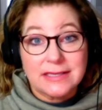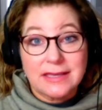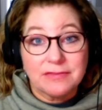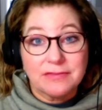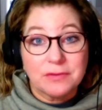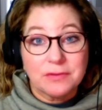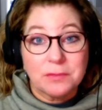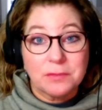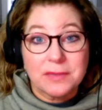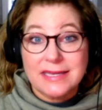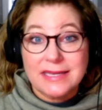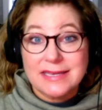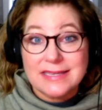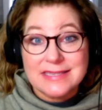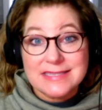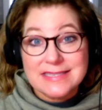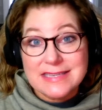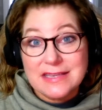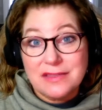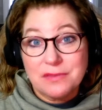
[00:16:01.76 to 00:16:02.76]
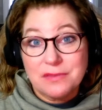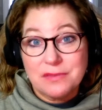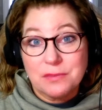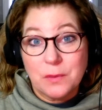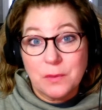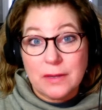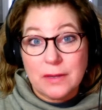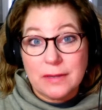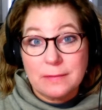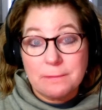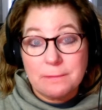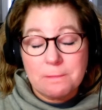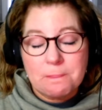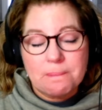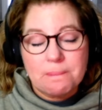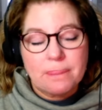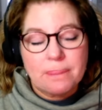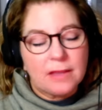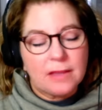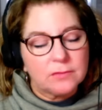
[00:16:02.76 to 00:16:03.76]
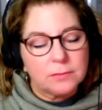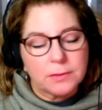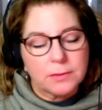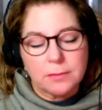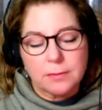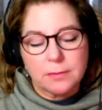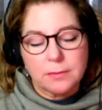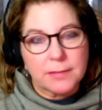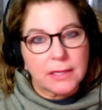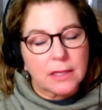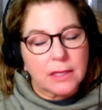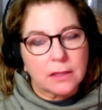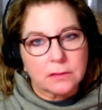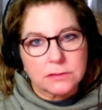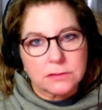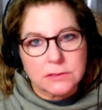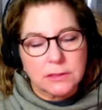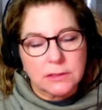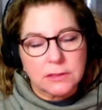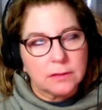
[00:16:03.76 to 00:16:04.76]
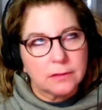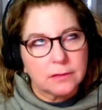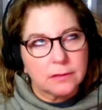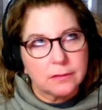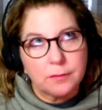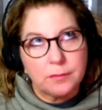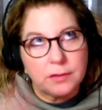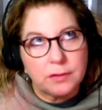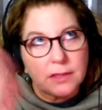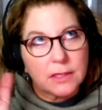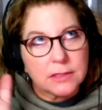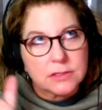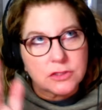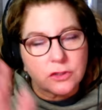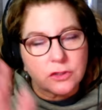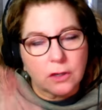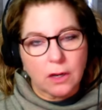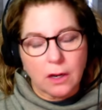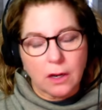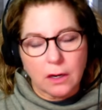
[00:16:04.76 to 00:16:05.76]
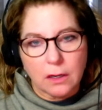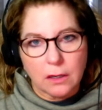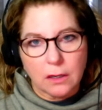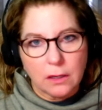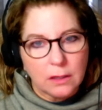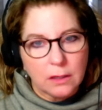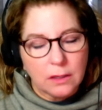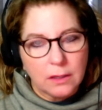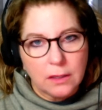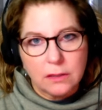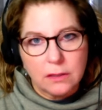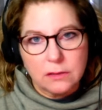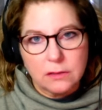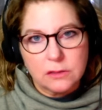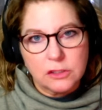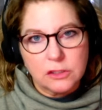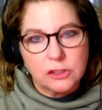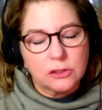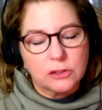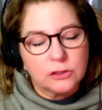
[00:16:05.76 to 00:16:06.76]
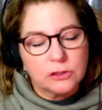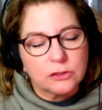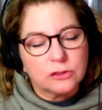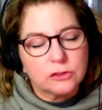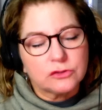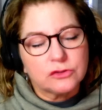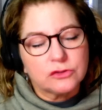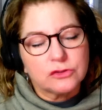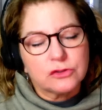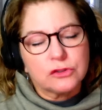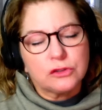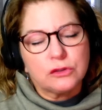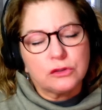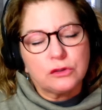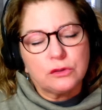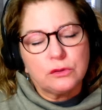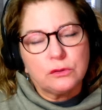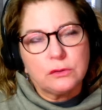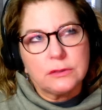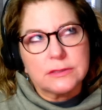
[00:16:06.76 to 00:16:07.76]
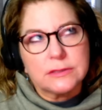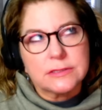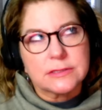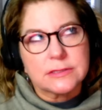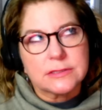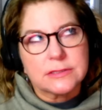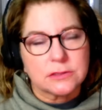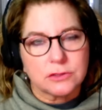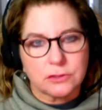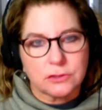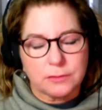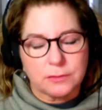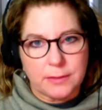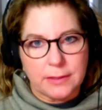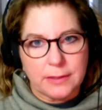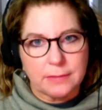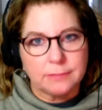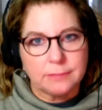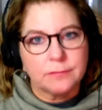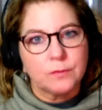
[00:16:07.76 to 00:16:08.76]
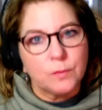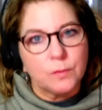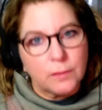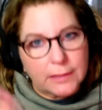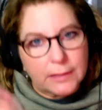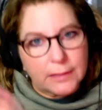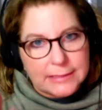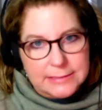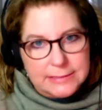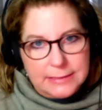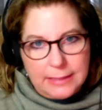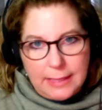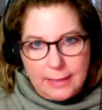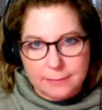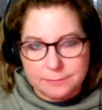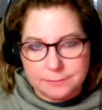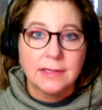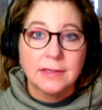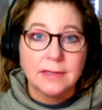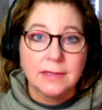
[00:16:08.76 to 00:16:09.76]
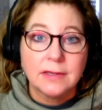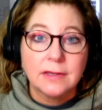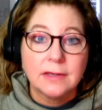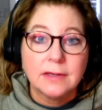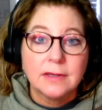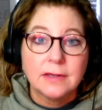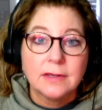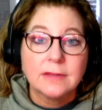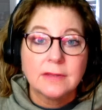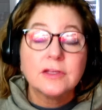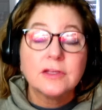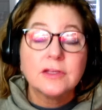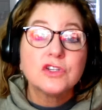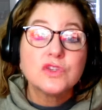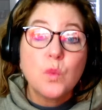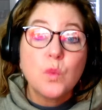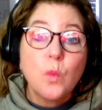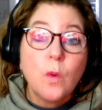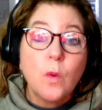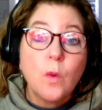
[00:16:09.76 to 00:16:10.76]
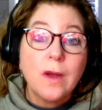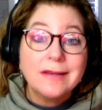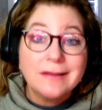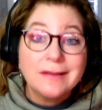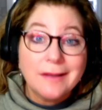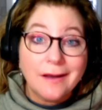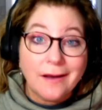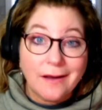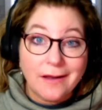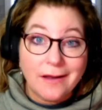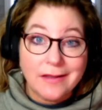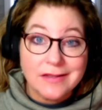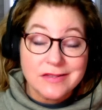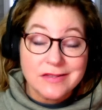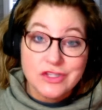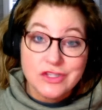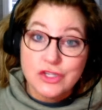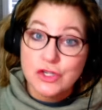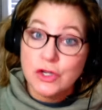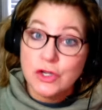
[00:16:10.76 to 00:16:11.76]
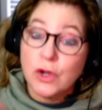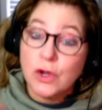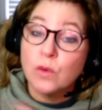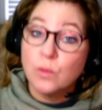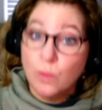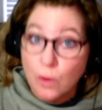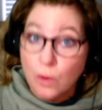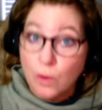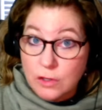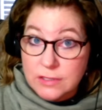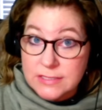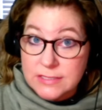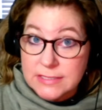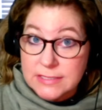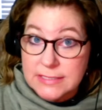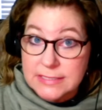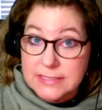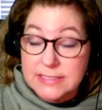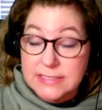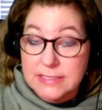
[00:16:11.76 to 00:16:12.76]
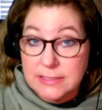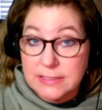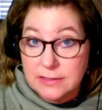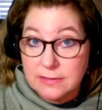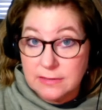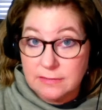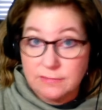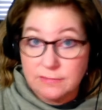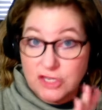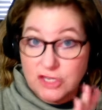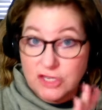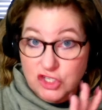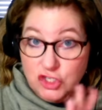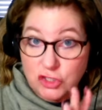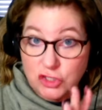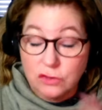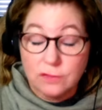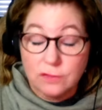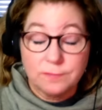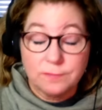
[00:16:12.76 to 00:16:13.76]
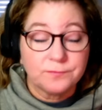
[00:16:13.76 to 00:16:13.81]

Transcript: everybody can see through it. Everybody but McKelty. Bless her heart. Clueless as could be. We'll get to that. There's one cut to Aurora's kids in a confessional